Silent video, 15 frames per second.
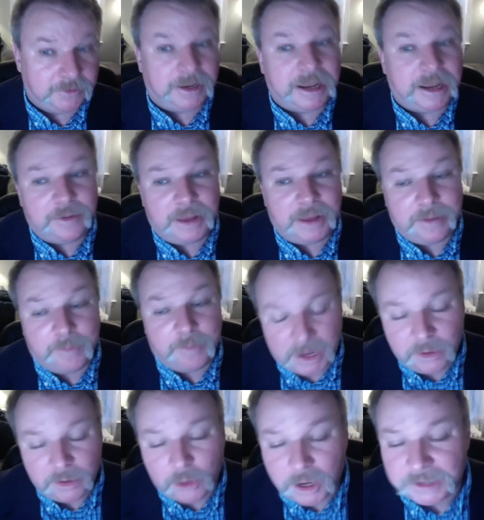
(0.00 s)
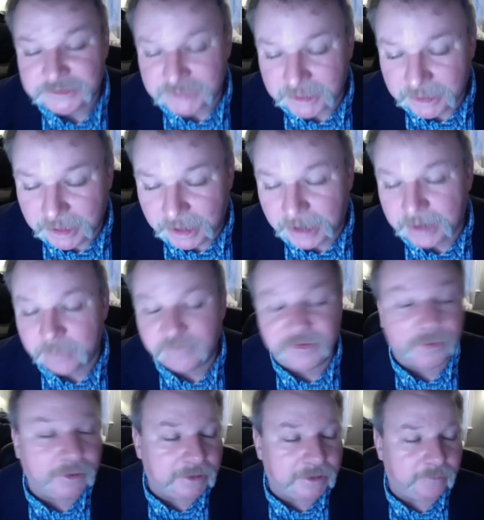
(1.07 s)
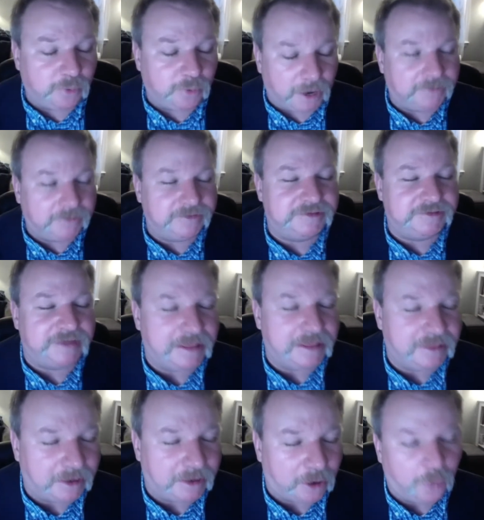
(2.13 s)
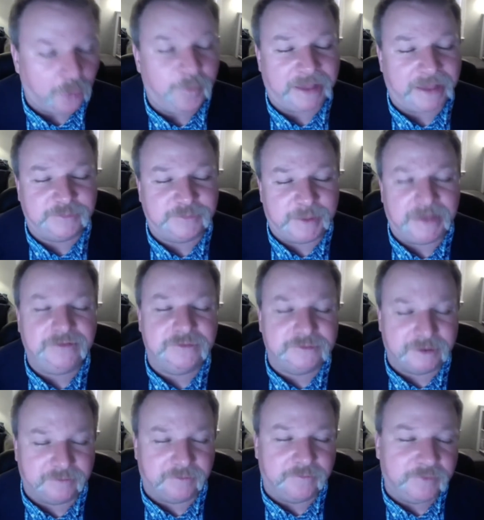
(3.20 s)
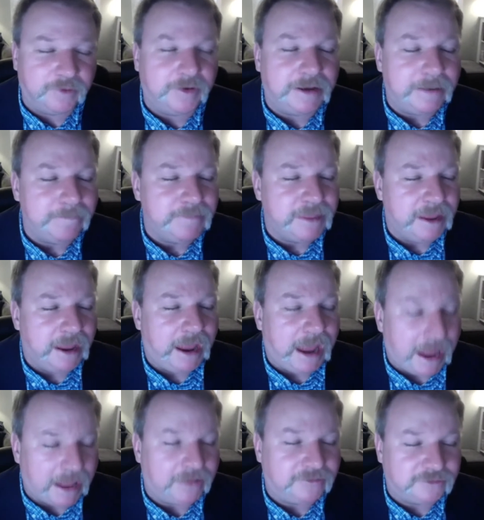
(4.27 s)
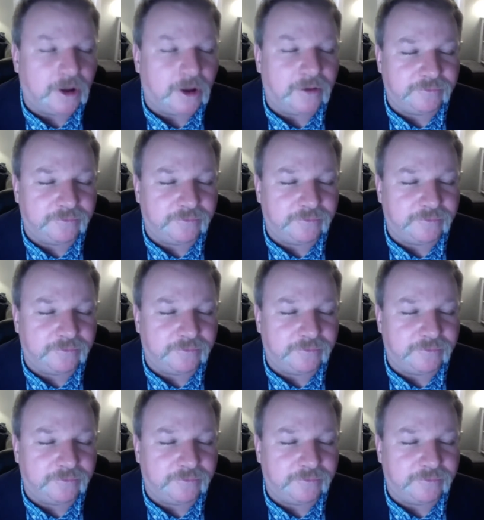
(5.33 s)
In my lodge, I am very proud to say that our past masters have a very hands-off